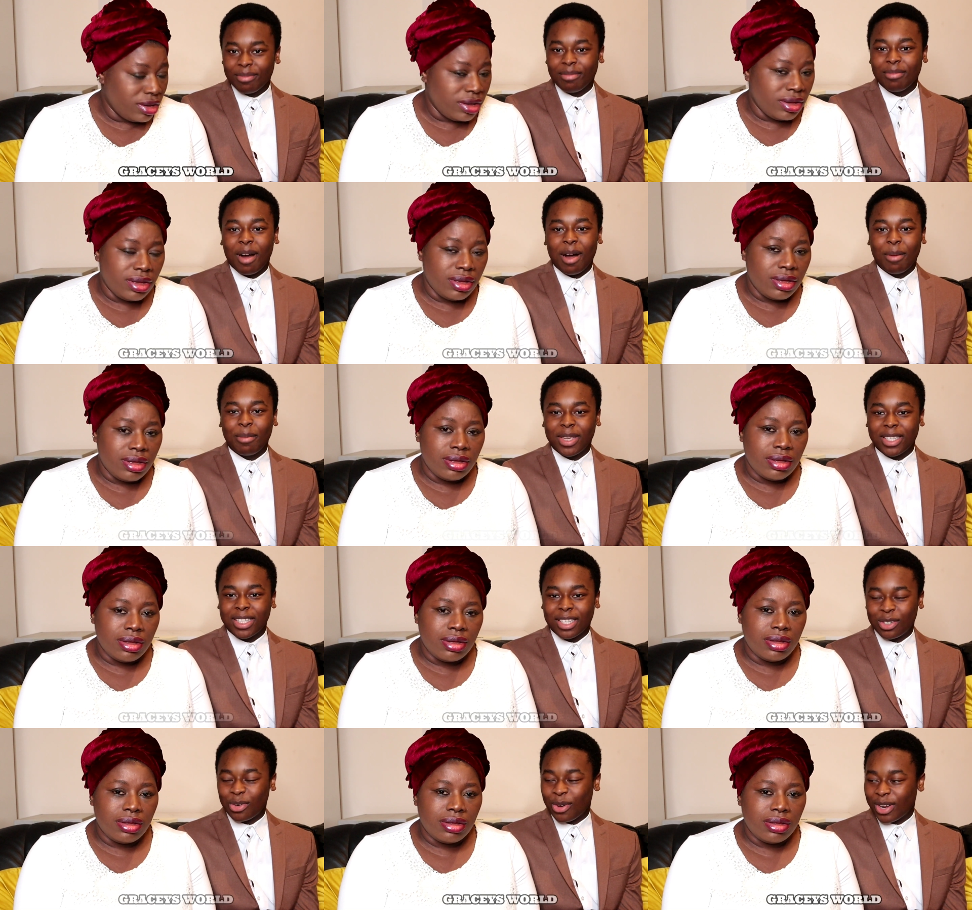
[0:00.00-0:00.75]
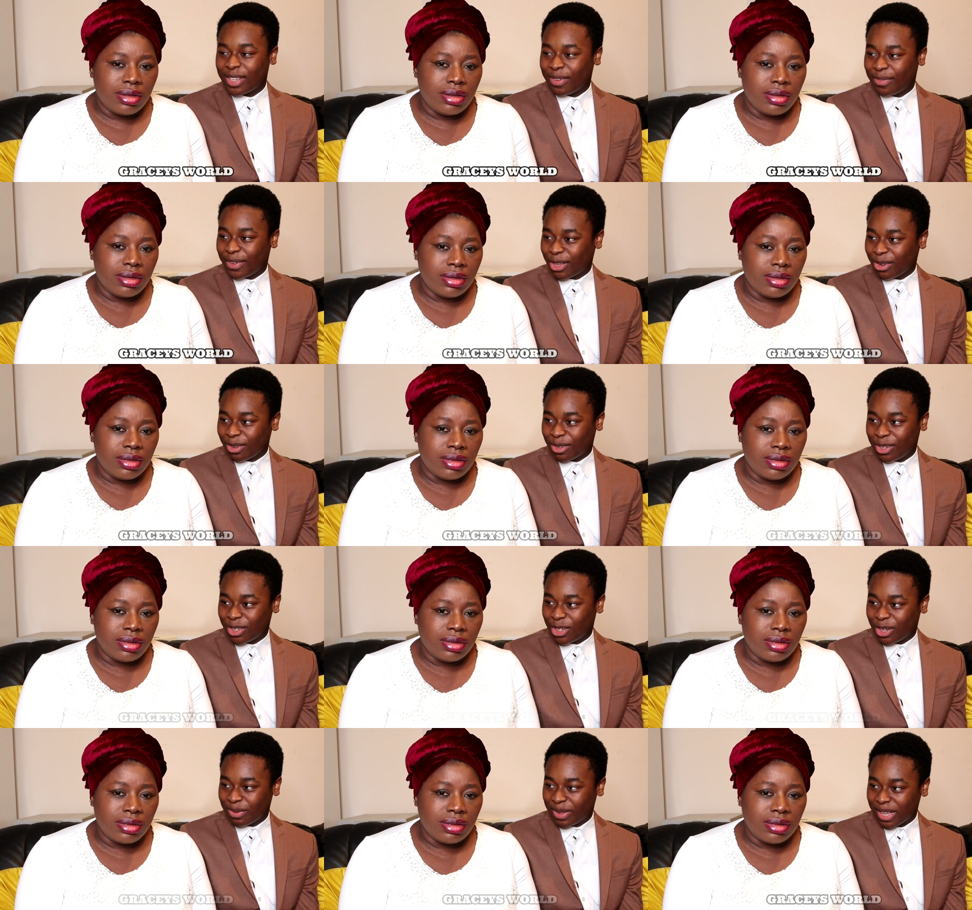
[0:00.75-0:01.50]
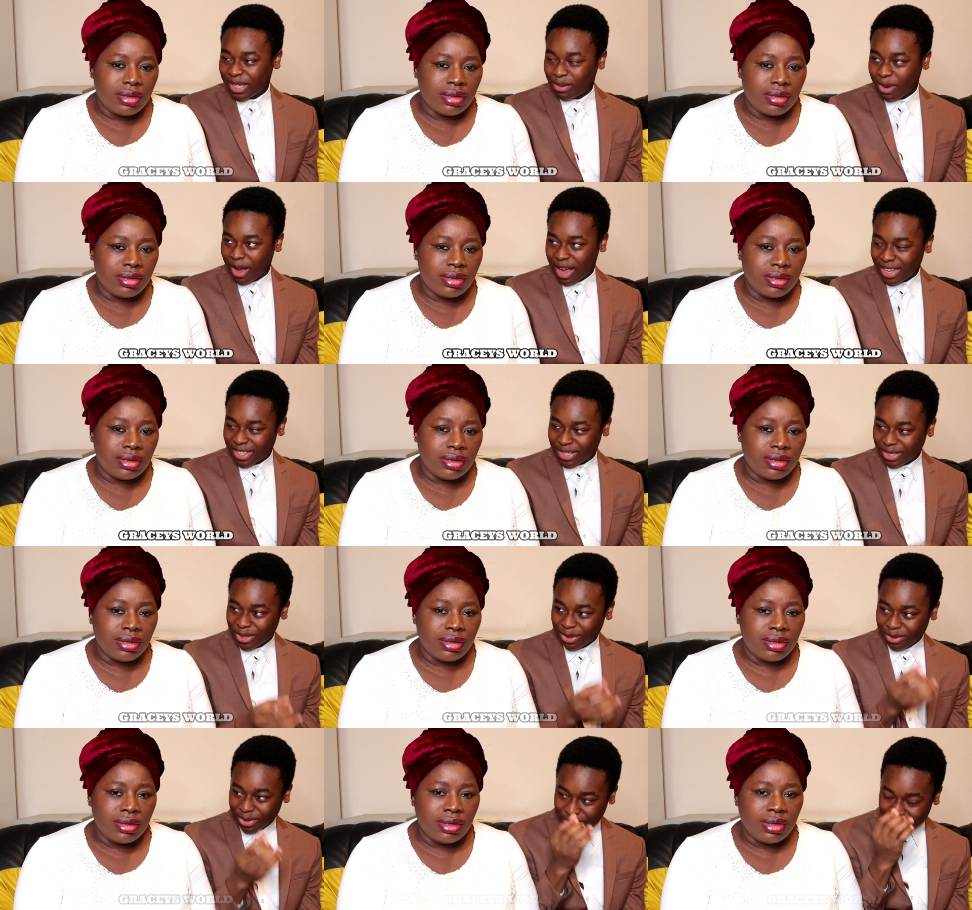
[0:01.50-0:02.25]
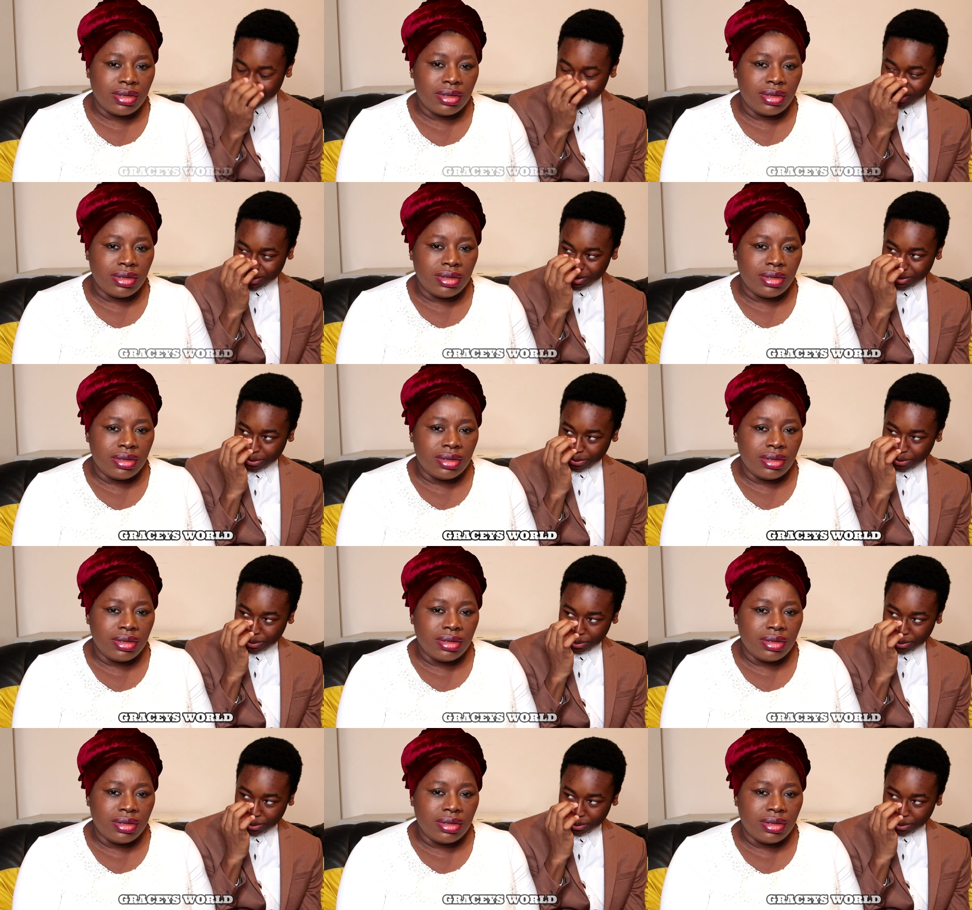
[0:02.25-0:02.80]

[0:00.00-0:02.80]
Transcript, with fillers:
Speaker 1: Mom, it's a trendy video on YouTube. That's why I had to do it to you.